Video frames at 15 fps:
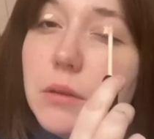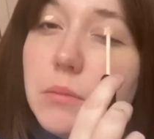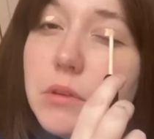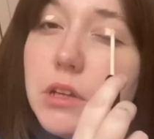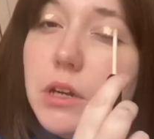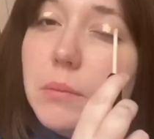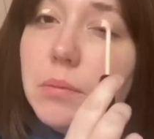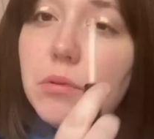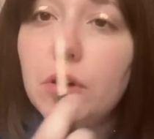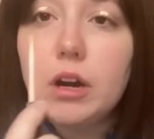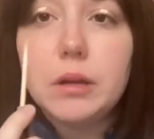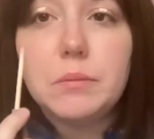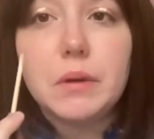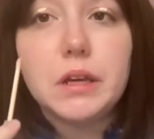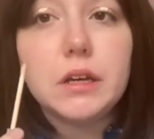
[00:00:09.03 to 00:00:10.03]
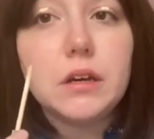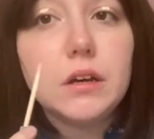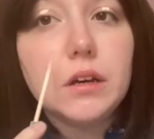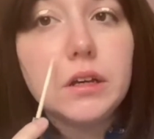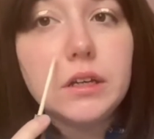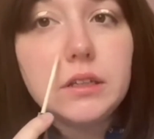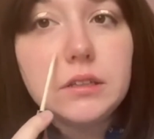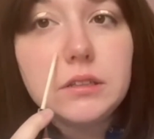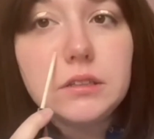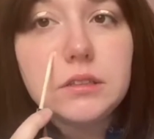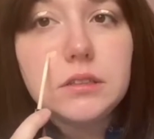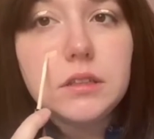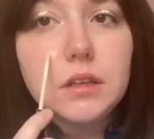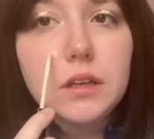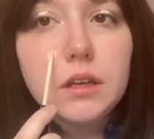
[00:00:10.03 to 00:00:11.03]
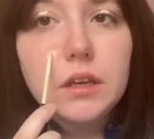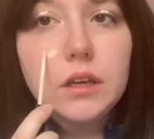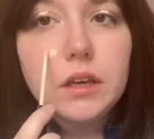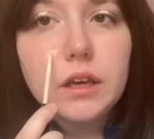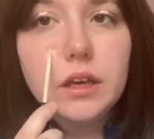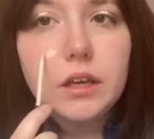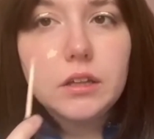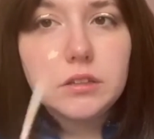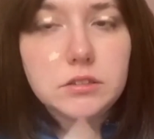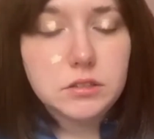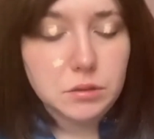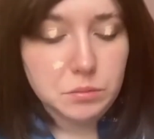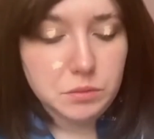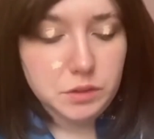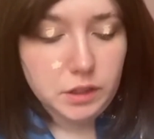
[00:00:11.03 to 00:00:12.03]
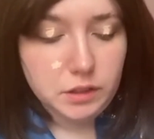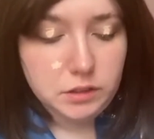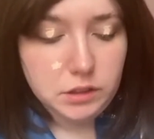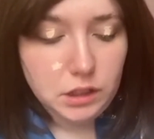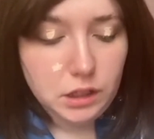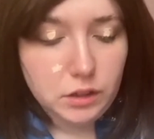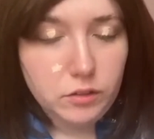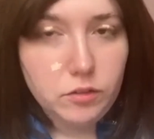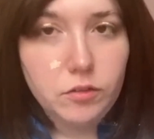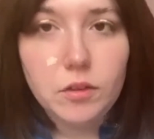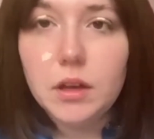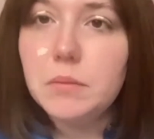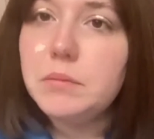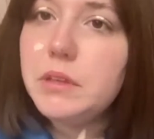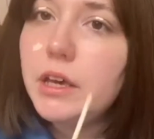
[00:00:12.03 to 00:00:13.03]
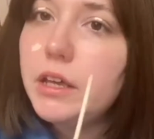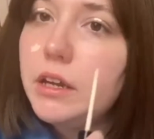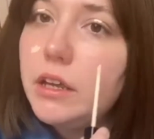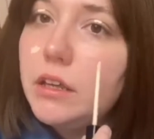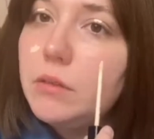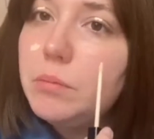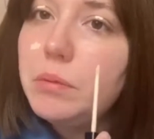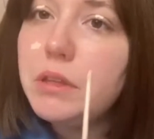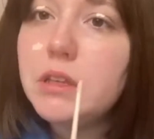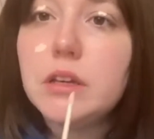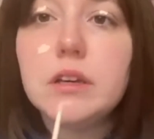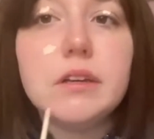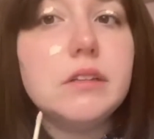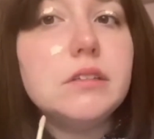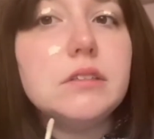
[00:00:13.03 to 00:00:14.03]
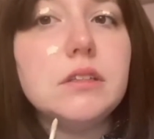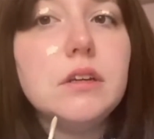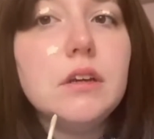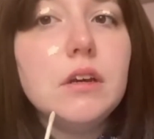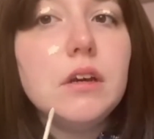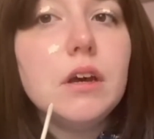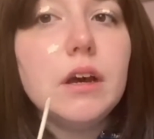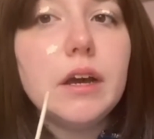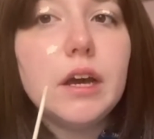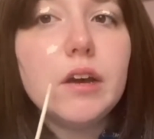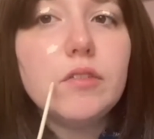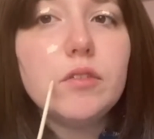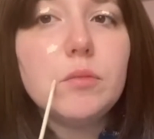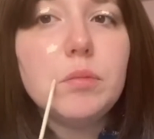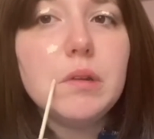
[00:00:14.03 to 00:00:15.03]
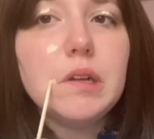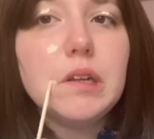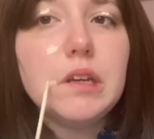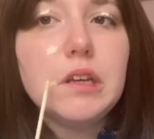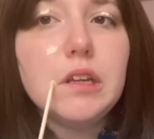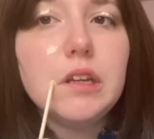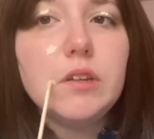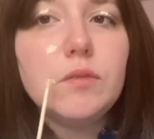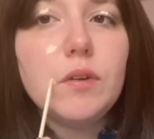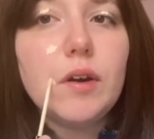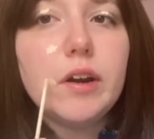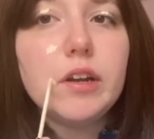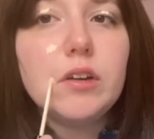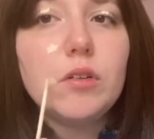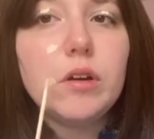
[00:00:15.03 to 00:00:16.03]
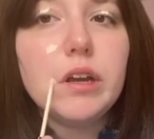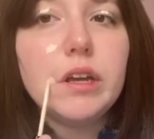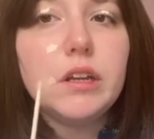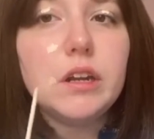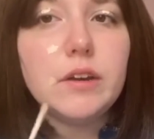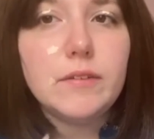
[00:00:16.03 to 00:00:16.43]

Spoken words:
I'm gonna prime my eyes and some zits I'm getting because I haven't been eating very great.